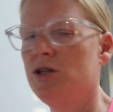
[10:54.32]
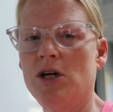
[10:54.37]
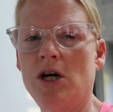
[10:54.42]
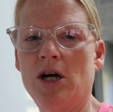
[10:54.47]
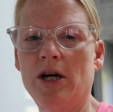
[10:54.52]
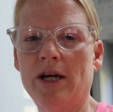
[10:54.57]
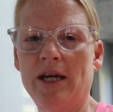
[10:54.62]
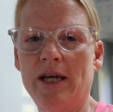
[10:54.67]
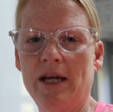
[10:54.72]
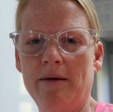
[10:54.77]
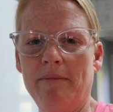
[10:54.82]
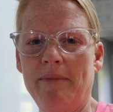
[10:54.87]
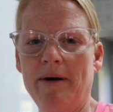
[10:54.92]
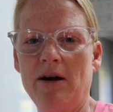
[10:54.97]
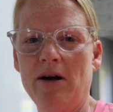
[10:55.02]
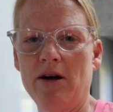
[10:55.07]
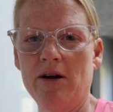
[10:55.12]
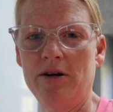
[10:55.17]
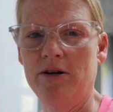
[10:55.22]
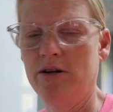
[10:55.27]
talking
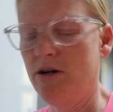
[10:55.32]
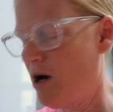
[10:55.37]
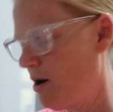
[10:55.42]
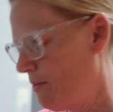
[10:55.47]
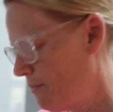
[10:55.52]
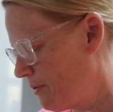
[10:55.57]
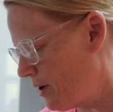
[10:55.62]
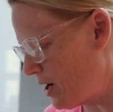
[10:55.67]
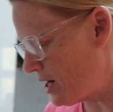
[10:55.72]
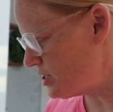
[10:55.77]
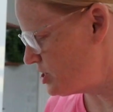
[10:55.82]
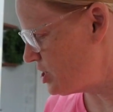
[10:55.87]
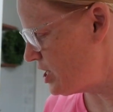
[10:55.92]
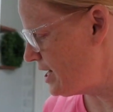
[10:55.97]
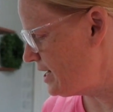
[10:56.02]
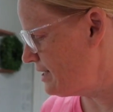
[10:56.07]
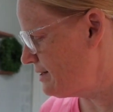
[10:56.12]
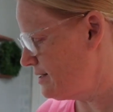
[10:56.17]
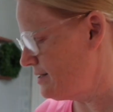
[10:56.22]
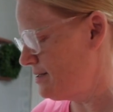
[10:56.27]
about our, our
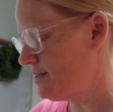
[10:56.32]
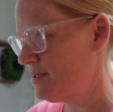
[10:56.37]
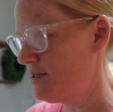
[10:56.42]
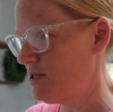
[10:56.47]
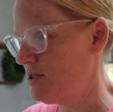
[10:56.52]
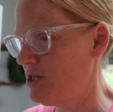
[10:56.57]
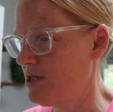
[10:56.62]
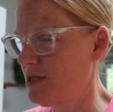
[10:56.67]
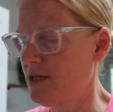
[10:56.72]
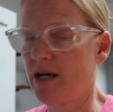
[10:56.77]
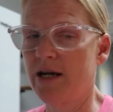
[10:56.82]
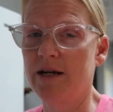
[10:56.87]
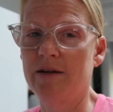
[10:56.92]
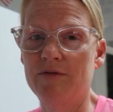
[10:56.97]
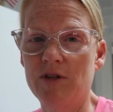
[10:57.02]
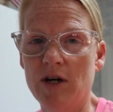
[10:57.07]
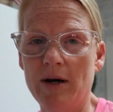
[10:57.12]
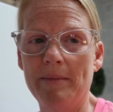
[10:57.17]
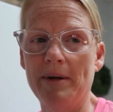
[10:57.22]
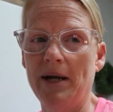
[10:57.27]
project that's just kind
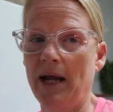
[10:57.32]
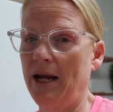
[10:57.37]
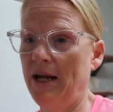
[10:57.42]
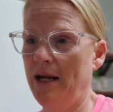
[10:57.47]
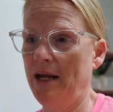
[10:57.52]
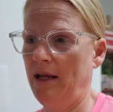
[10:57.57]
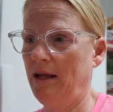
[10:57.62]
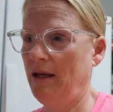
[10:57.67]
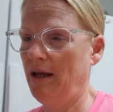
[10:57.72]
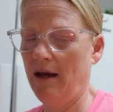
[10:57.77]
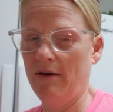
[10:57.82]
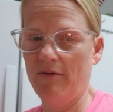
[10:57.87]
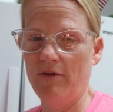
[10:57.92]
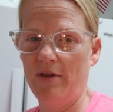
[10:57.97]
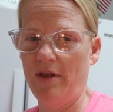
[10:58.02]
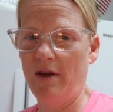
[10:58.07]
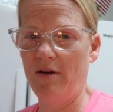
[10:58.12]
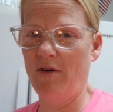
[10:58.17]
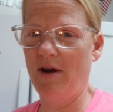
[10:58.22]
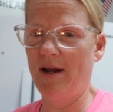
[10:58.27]
of dominating
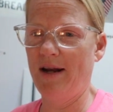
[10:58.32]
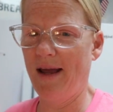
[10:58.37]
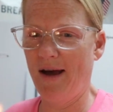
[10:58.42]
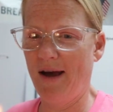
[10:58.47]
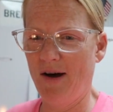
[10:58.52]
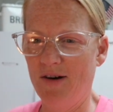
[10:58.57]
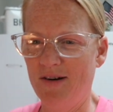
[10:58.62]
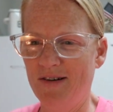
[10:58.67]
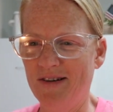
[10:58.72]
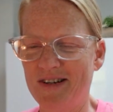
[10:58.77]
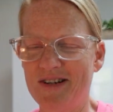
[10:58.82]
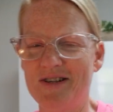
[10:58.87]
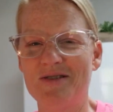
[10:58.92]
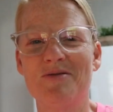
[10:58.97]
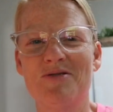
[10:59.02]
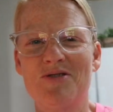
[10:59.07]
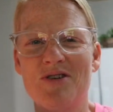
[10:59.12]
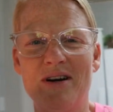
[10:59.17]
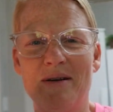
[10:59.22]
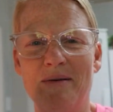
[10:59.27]
everything right now because
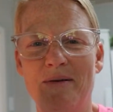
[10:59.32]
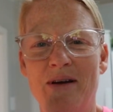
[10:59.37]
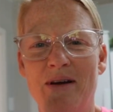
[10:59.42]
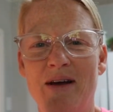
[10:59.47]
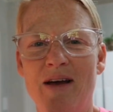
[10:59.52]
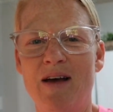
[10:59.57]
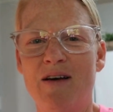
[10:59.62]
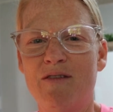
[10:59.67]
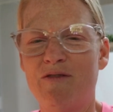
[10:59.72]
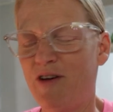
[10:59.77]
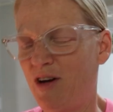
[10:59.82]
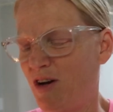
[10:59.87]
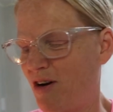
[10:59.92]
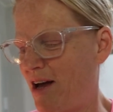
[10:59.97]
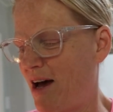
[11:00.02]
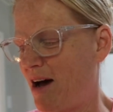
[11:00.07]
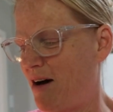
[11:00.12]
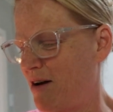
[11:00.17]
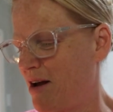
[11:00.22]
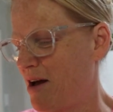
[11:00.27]
we're trying to figure
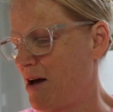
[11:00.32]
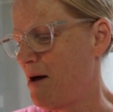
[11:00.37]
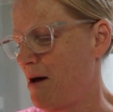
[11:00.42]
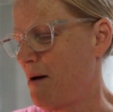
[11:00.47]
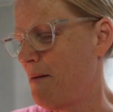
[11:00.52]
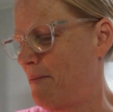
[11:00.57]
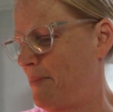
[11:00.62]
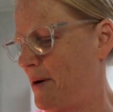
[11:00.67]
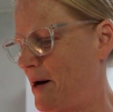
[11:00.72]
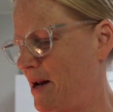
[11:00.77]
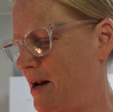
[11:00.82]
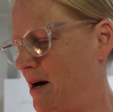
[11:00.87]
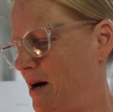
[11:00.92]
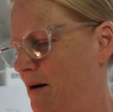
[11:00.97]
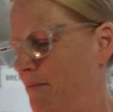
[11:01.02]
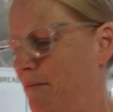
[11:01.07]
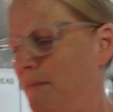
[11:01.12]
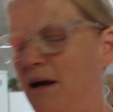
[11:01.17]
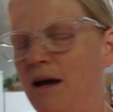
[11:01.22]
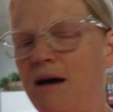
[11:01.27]
it out. But
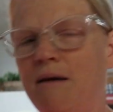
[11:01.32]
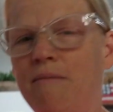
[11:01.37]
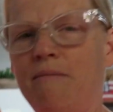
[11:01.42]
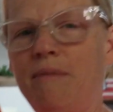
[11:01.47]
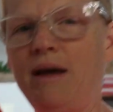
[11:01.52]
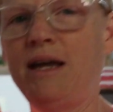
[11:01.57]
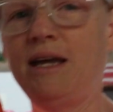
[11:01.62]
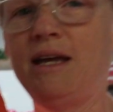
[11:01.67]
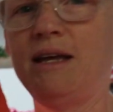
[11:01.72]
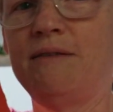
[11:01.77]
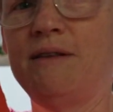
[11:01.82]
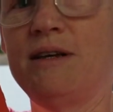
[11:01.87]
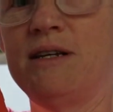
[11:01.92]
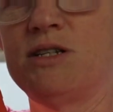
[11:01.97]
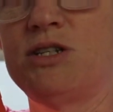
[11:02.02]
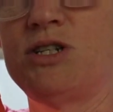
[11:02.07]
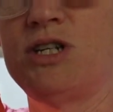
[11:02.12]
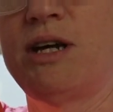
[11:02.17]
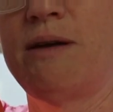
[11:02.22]
um, I'm making these